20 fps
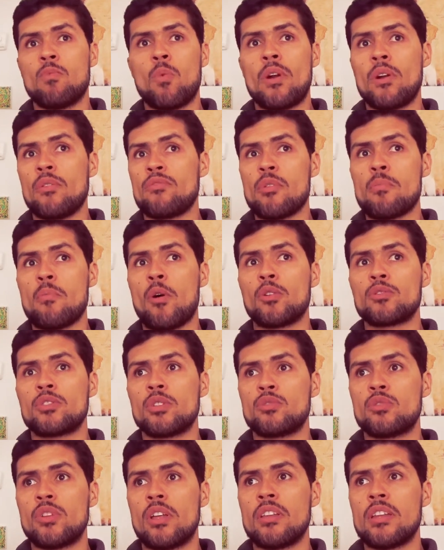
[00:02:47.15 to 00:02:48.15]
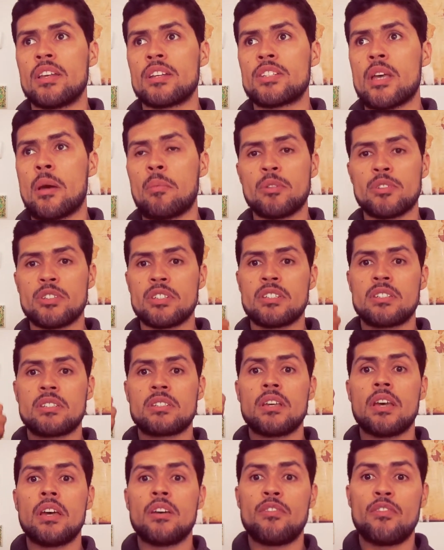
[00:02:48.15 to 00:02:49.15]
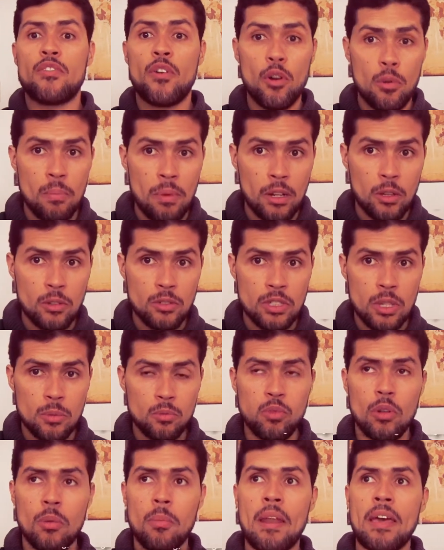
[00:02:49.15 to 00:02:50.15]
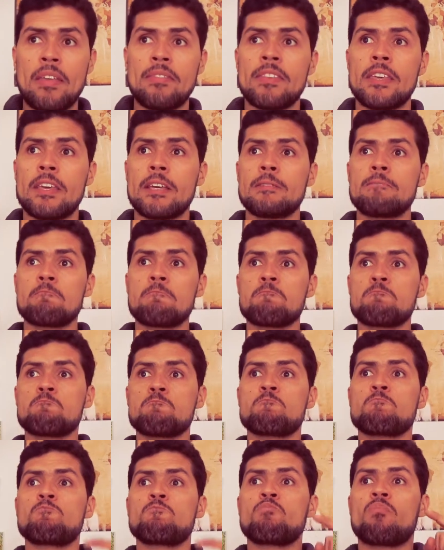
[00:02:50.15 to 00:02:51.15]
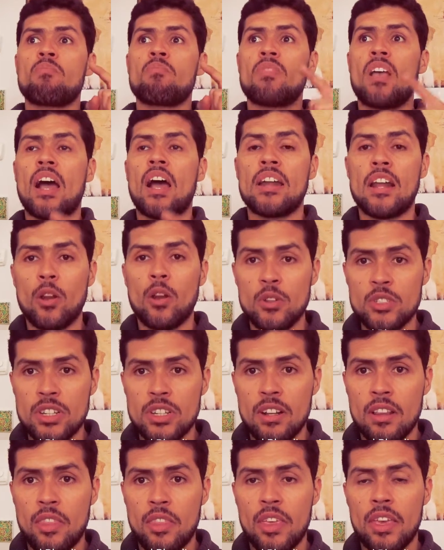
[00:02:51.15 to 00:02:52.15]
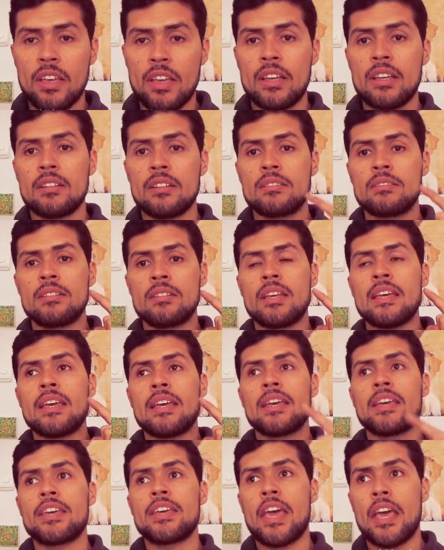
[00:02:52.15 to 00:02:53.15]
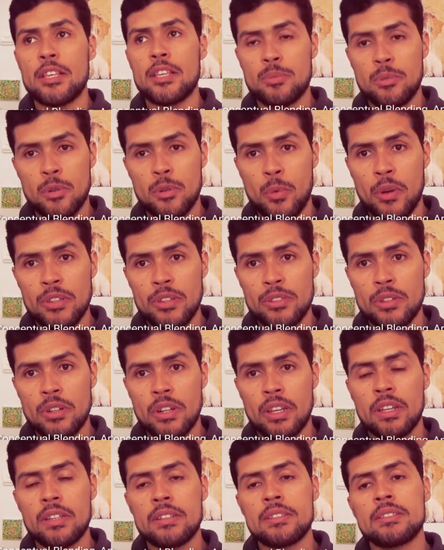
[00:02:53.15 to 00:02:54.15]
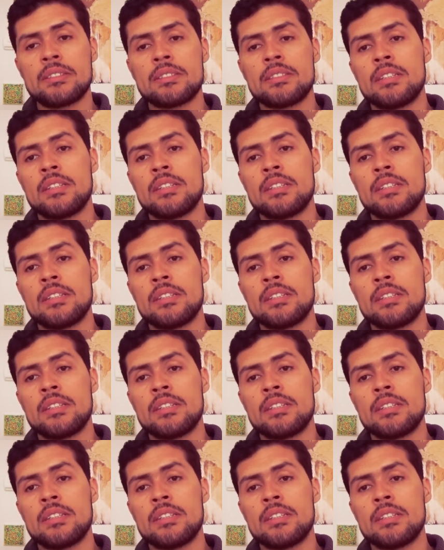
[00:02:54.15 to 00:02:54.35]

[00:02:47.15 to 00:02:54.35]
One of the most outstanding examples is formal conceptual blending, analogical thinking, case-based reasoning,